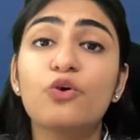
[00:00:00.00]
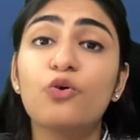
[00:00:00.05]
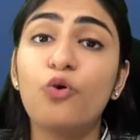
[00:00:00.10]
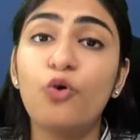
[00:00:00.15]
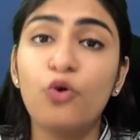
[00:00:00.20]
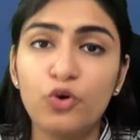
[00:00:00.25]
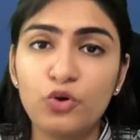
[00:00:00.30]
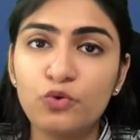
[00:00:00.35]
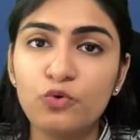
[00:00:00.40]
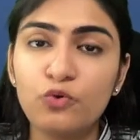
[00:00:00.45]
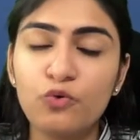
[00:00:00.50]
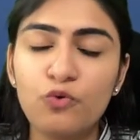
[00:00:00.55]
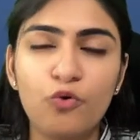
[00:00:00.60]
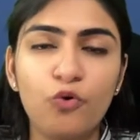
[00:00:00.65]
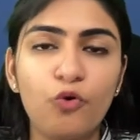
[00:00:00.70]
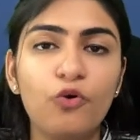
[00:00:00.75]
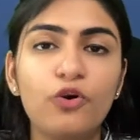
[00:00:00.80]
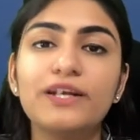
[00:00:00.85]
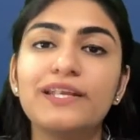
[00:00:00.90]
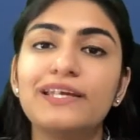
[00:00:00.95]
go to
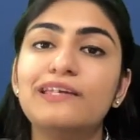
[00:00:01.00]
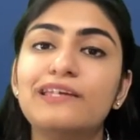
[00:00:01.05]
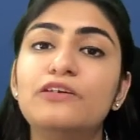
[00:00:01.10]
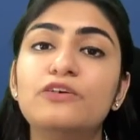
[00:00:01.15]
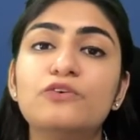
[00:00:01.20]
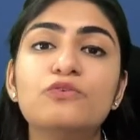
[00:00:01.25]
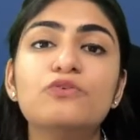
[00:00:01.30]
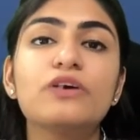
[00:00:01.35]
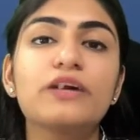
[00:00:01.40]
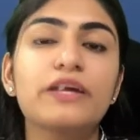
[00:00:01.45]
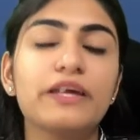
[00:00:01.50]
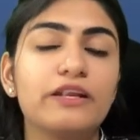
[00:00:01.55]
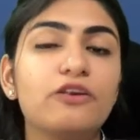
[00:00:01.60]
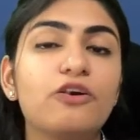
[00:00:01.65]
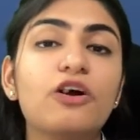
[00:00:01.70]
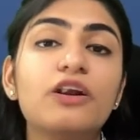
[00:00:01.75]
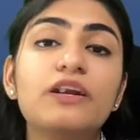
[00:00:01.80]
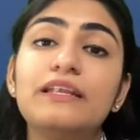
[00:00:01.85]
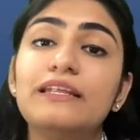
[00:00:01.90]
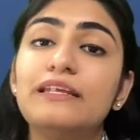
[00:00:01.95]
court, you
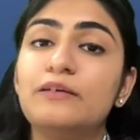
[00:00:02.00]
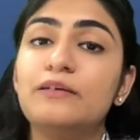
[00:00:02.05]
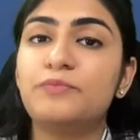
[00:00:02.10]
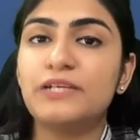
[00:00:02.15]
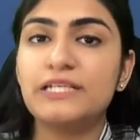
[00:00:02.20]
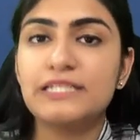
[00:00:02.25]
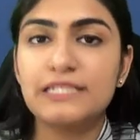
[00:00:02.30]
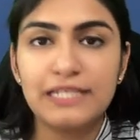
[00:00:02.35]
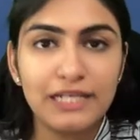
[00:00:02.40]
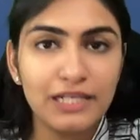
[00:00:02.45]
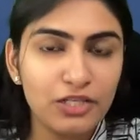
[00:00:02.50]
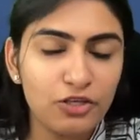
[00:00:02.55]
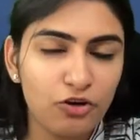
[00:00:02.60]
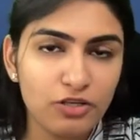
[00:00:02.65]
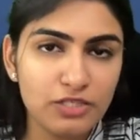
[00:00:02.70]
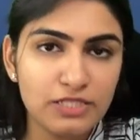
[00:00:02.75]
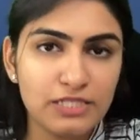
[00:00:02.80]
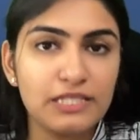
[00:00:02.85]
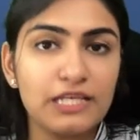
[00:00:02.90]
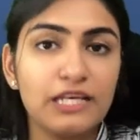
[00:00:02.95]
cannot represent
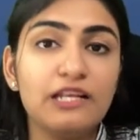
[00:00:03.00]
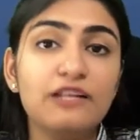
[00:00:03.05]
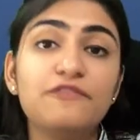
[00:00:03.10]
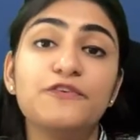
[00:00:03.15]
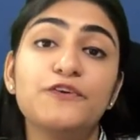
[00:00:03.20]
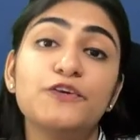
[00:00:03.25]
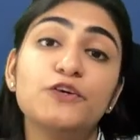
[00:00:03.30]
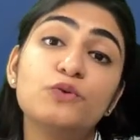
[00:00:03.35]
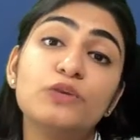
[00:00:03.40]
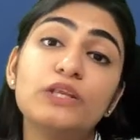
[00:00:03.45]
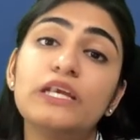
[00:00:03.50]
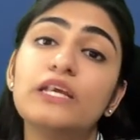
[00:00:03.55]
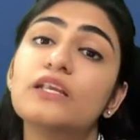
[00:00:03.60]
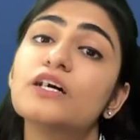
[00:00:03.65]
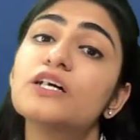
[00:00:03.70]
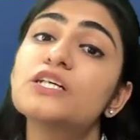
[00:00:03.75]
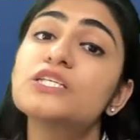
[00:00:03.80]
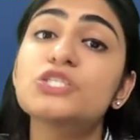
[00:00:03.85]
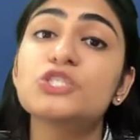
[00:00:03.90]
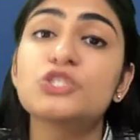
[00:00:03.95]
yourself. You need
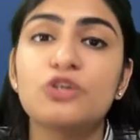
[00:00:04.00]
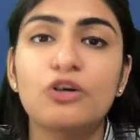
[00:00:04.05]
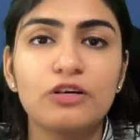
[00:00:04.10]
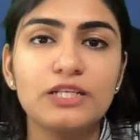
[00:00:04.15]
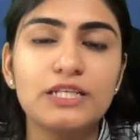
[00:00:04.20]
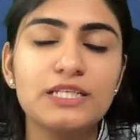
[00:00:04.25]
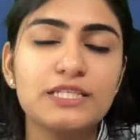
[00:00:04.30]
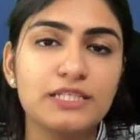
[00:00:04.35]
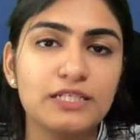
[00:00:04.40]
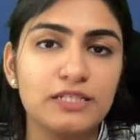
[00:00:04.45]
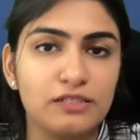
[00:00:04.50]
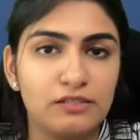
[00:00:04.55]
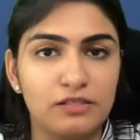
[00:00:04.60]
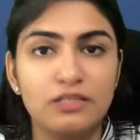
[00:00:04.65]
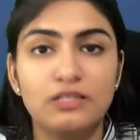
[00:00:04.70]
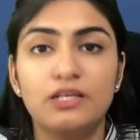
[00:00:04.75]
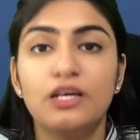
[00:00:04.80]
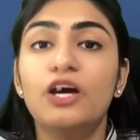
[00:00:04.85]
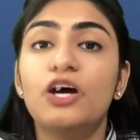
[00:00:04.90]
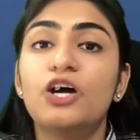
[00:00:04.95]
a
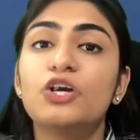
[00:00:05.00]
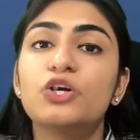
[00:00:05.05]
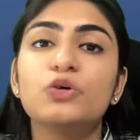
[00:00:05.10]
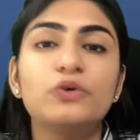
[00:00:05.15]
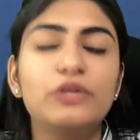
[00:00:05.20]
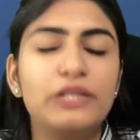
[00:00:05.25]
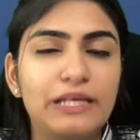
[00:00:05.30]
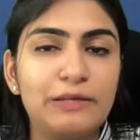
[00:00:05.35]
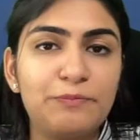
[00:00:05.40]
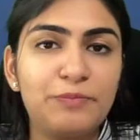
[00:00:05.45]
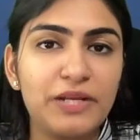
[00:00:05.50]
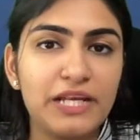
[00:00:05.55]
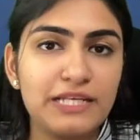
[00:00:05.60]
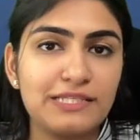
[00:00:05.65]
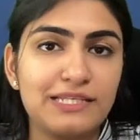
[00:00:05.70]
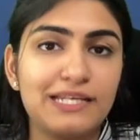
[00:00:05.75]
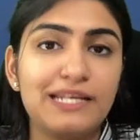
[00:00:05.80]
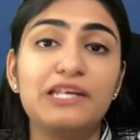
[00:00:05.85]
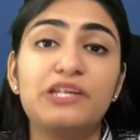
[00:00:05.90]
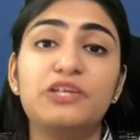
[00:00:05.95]
solicitor to
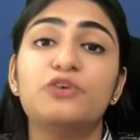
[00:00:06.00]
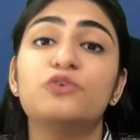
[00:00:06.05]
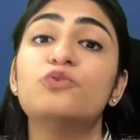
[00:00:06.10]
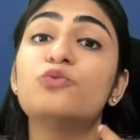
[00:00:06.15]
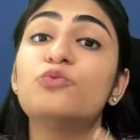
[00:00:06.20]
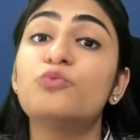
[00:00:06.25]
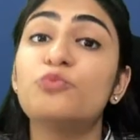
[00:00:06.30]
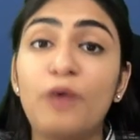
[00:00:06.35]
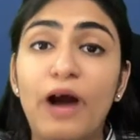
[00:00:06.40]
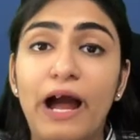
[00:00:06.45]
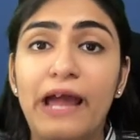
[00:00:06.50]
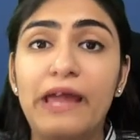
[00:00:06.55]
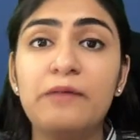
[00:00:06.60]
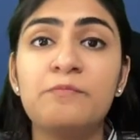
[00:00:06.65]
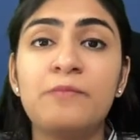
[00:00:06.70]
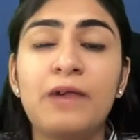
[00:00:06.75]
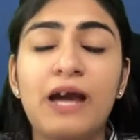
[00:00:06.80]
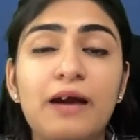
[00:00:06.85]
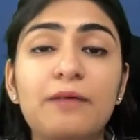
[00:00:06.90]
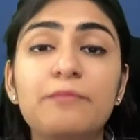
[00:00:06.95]
represent you. Why,
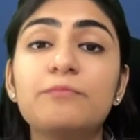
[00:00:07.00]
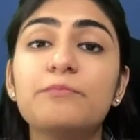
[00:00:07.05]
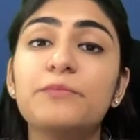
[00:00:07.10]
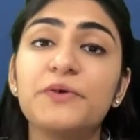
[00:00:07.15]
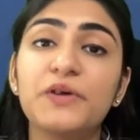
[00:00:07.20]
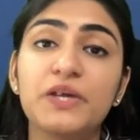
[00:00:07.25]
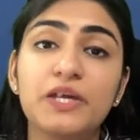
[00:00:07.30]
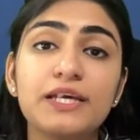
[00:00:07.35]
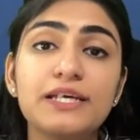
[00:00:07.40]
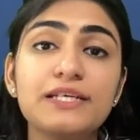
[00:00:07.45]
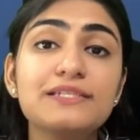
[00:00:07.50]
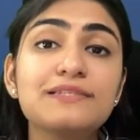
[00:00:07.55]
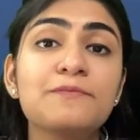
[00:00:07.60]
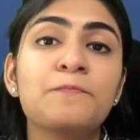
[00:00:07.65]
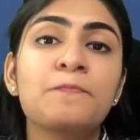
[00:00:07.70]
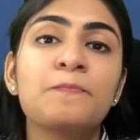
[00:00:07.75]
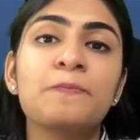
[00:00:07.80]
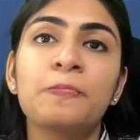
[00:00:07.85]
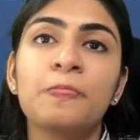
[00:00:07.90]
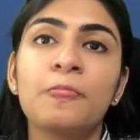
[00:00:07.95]
ma'am? Because
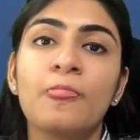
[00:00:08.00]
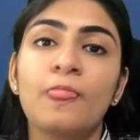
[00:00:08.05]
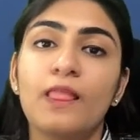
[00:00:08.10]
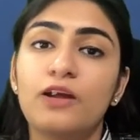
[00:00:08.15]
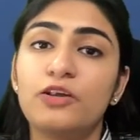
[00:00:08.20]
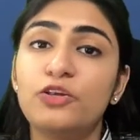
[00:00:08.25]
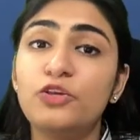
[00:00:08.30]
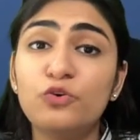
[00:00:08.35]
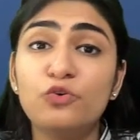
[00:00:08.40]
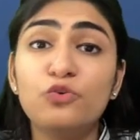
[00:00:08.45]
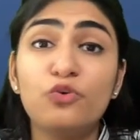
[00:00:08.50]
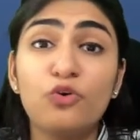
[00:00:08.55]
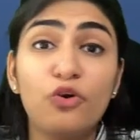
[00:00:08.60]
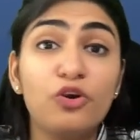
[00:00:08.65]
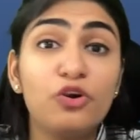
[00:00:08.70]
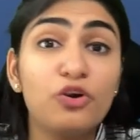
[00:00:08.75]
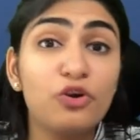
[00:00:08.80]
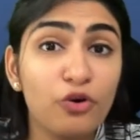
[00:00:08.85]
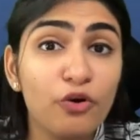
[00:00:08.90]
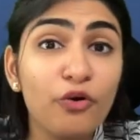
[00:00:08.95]
you
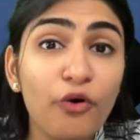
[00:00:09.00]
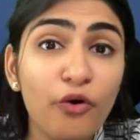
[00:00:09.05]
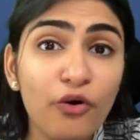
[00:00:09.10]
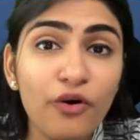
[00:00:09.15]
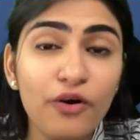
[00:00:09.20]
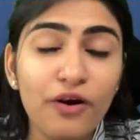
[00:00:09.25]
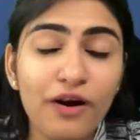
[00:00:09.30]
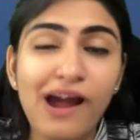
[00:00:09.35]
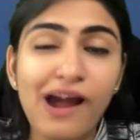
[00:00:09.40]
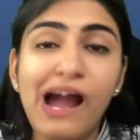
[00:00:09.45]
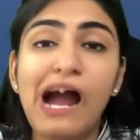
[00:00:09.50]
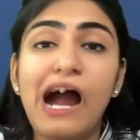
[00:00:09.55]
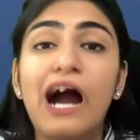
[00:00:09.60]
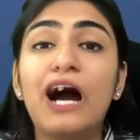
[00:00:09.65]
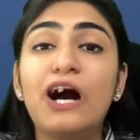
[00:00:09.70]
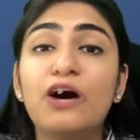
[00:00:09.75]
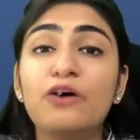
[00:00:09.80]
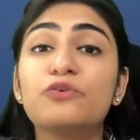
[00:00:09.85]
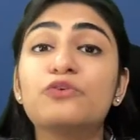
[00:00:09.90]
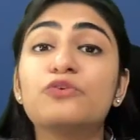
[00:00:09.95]
don't know
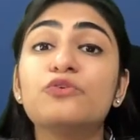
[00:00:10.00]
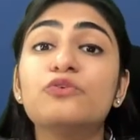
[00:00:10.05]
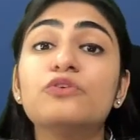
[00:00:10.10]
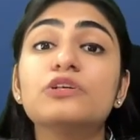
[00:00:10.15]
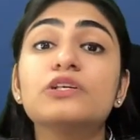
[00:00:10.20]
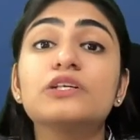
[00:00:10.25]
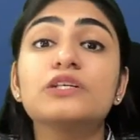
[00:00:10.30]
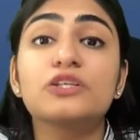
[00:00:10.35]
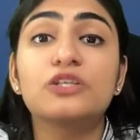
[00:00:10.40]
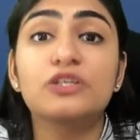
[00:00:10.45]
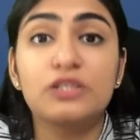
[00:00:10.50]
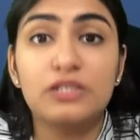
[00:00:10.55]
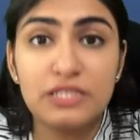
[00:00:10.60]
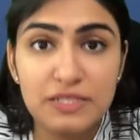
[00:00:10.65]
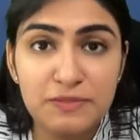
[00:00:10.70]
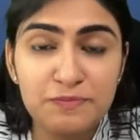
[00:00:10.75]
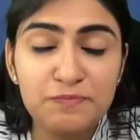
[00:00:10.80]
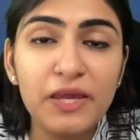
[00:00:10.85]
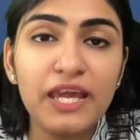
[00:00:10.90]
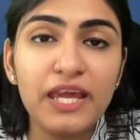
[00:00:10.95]
how to
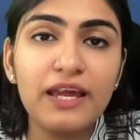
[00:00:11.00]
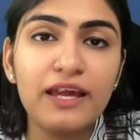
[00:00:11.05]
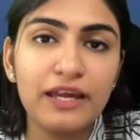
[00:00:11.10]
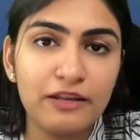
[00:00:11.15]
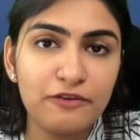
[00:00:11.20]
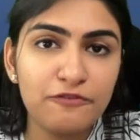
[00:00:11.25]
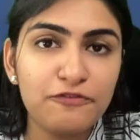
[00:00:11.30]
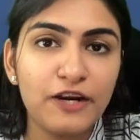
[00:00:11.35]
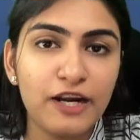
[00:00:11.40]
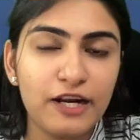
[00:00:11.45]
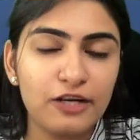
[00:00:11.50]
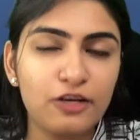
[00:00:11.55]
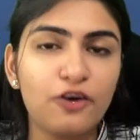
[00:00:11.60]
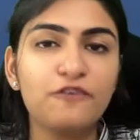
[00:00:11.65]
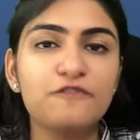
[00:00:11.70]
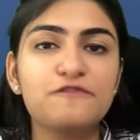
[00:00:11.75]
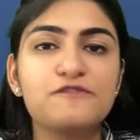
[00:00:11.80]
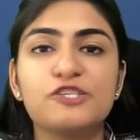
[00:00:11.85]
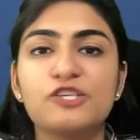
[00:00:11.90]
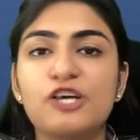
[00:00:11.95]
speak in front
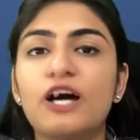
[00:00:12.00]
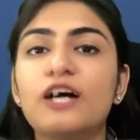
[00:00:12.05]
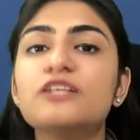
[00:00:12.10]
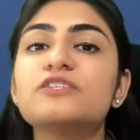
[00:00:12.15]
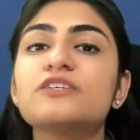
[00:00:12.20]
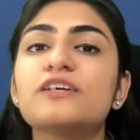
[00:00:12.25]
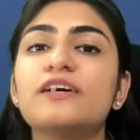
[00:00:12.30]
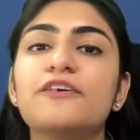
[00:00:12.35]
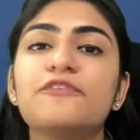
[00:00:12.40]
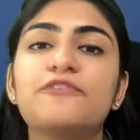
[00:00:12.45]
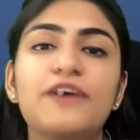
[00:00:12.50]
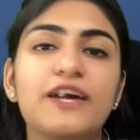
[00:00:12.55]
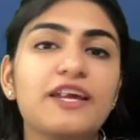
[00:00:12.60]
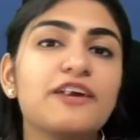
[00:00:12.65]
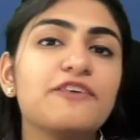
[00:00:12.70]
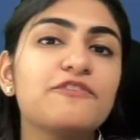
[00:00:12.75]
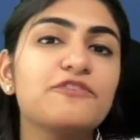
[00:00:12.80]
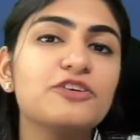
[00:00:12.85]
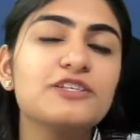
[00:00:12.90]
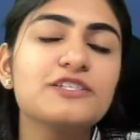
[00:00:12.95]
of judge. If I
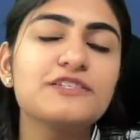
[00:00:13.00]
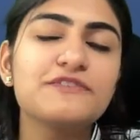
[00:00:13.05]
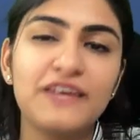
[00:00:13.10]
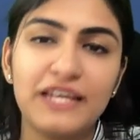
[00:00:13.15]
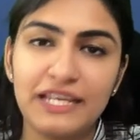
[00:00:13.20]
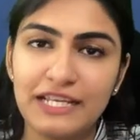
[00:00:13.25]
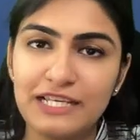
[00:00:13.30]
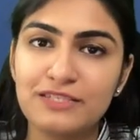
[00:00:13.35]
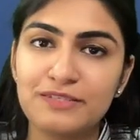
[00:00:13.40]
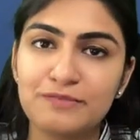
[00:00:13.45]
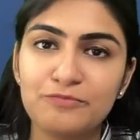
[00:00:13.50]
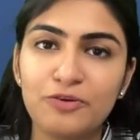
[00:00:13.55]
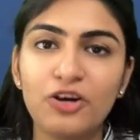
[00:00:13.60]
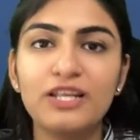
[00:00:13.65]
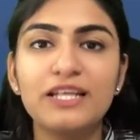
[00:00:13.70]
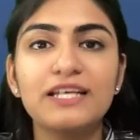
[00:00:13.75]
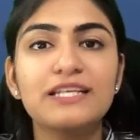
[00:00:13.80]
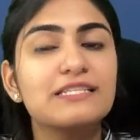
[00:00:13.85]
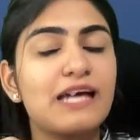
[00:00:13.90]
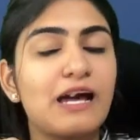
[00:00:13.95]
give you a very small
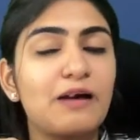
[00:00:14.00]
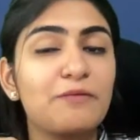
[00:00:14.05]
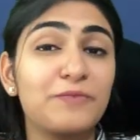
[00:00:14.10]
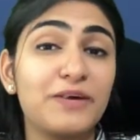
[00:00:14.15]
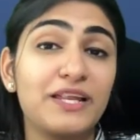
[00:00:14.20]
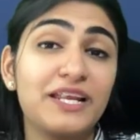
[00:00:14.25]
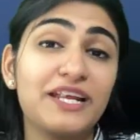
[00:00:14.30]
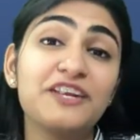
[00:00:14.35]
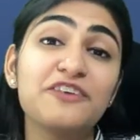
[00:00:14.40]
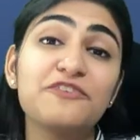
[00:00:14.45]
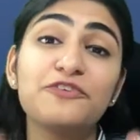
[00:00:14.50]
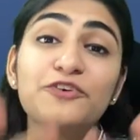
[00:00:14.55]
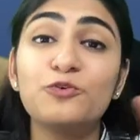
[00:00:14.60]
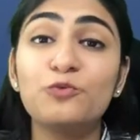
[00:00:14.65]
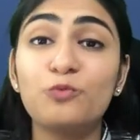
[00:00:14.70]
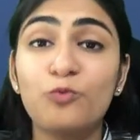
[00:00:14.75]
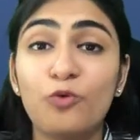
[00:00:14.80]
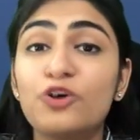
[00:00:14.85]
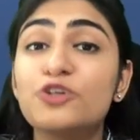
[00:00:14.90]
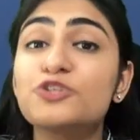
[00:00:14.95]
example, and if you
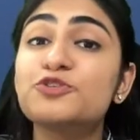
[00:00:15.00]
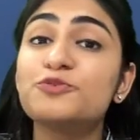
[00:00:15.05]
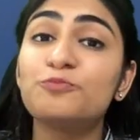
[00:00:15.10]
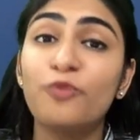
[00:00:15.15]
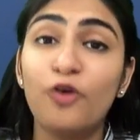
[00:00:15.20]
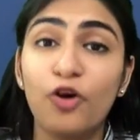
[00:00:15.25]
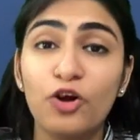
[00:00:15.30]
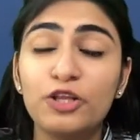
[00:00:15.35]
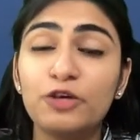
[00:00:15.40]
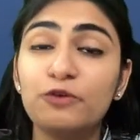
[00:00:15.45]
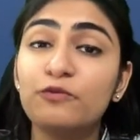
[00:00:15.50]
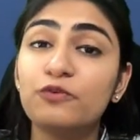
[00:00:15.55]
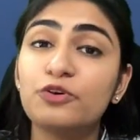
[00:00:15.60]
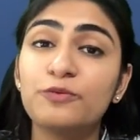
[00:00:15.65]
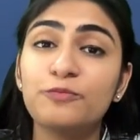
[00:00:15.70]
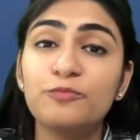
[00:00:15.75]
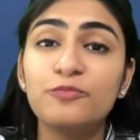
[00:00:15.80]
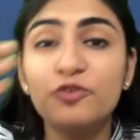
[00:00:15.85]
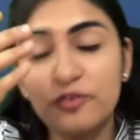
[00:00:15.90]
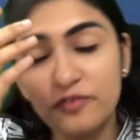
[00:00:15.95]
watch Bollywood
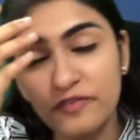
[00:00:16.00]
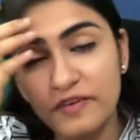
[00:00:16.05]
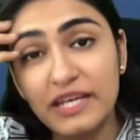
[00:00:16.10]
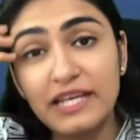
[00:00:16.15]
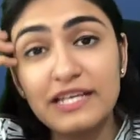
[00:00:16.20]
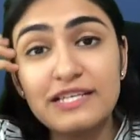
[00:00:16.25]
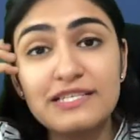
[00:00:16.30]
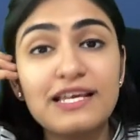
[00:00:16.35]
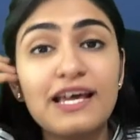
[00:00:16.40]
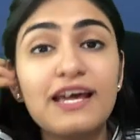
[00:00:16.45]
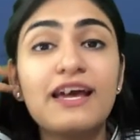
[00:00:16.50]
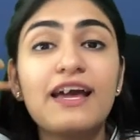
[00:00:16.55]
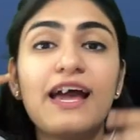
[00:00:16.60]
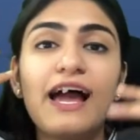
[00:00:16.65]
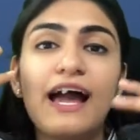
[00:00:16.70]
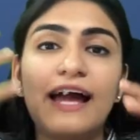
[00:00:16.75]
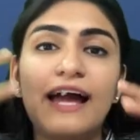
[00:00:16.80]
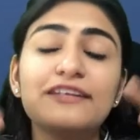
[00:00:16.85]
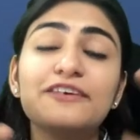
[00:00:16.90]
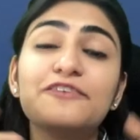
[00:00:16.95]
movies,
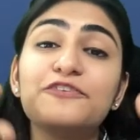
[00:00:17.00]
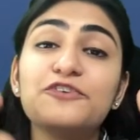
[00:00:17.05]
and if